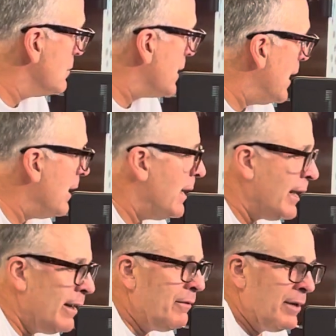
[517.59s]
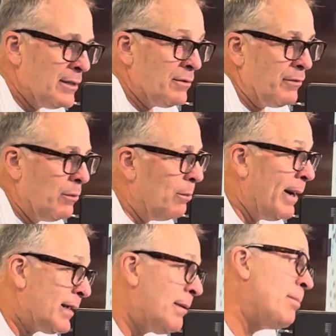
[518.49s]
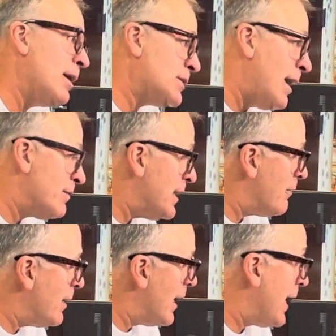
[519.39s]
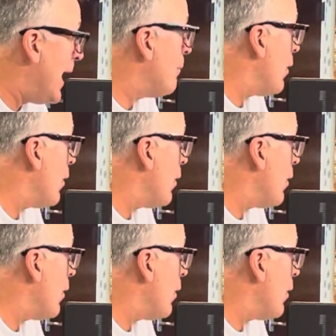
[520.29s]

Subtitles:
Okay. Again, you guys, if you go back to my press conference after that game